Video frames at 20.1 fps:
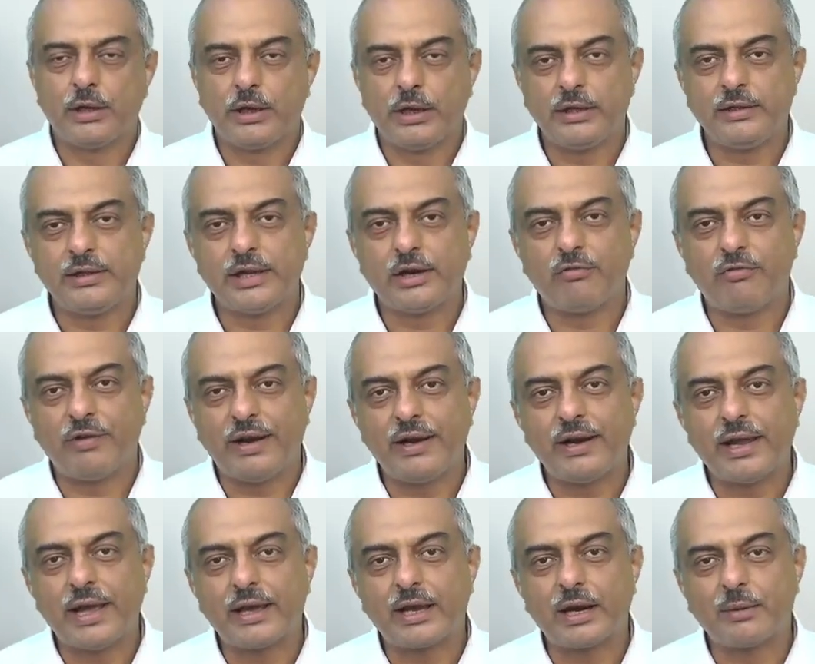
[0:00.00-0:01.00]
In that Venn
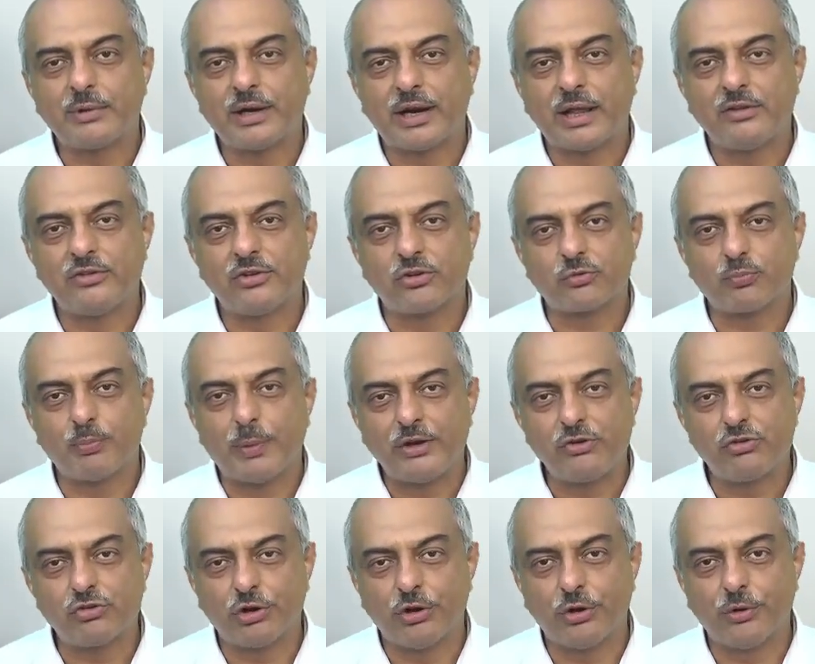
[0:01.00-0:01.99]
diagram that I just
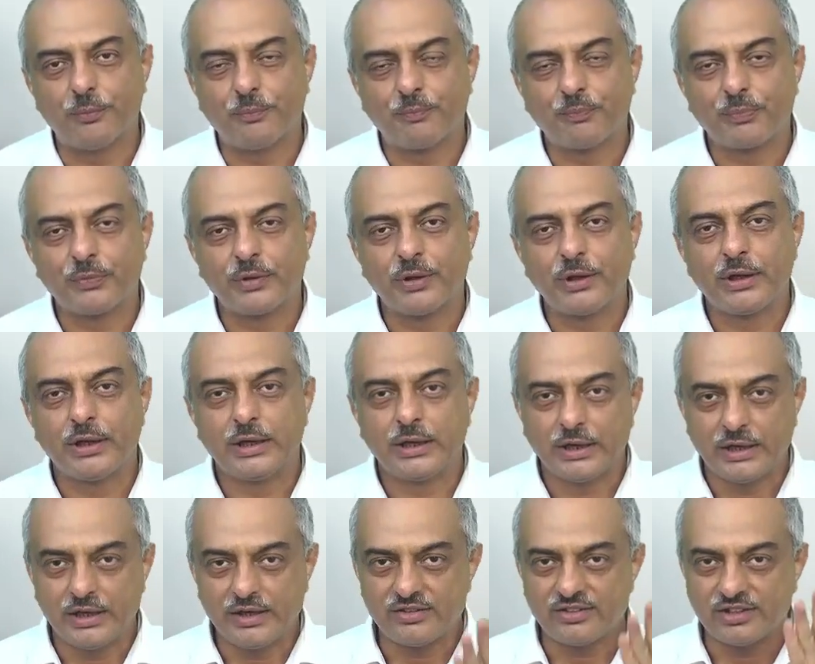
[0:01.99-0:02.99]
mentioned,
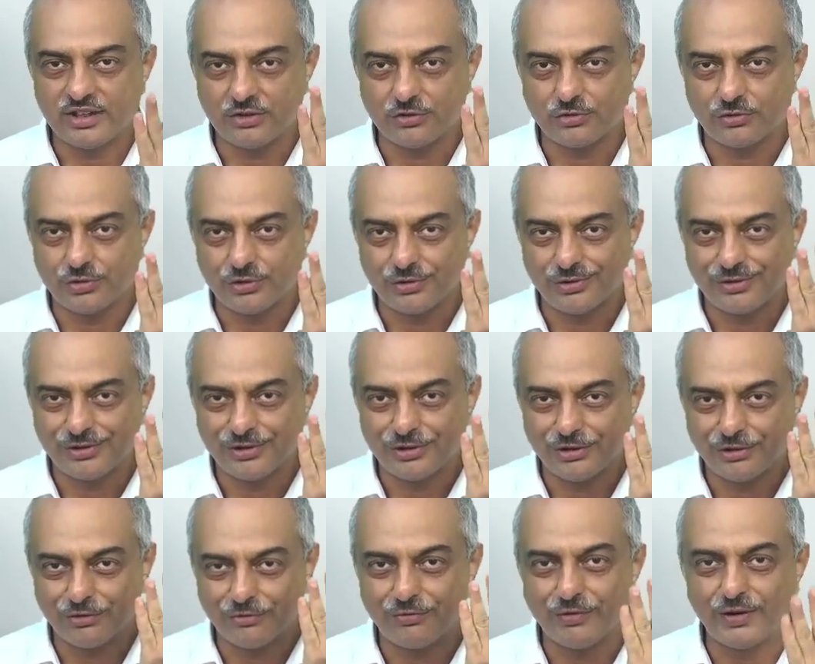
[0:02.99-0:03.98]
he says
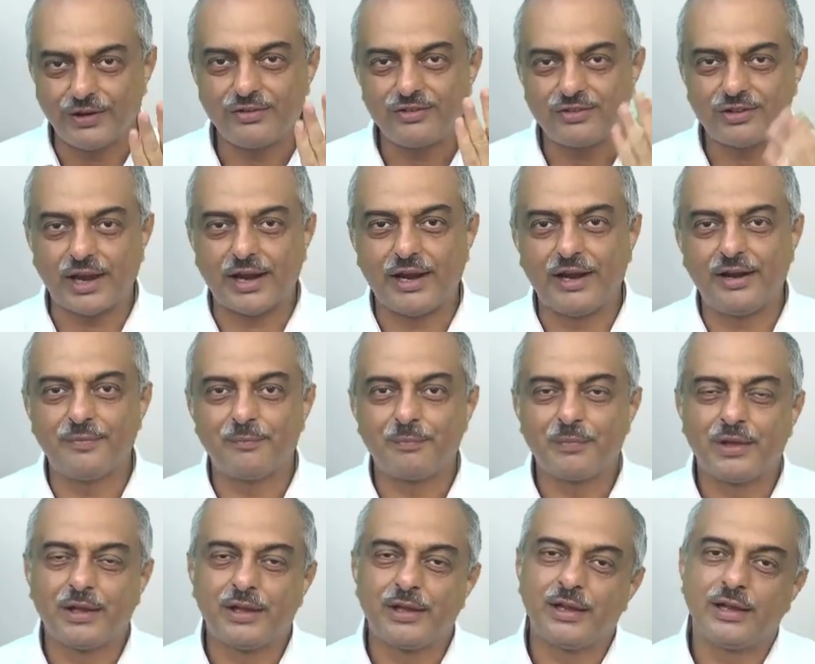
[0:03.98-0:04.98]
one side
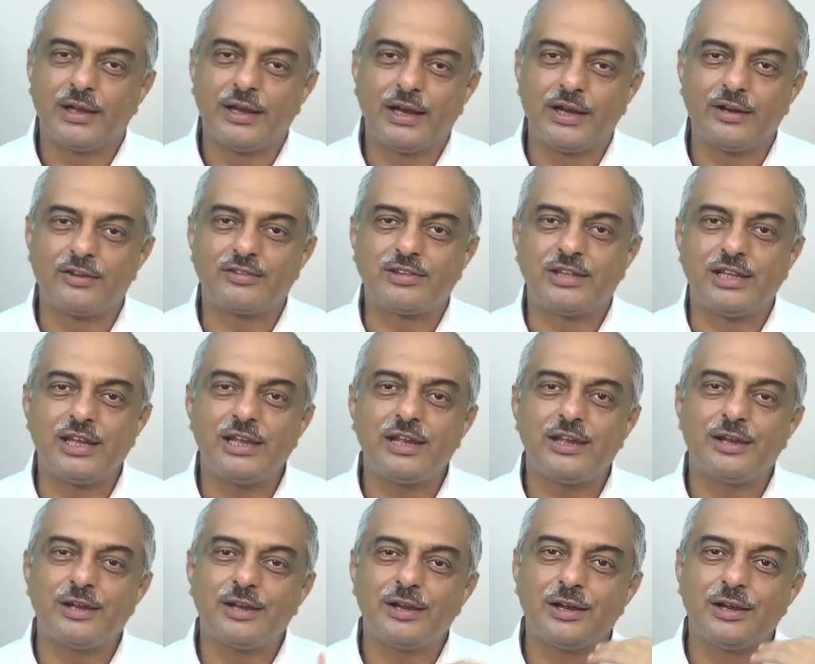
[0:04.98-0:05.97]
it's the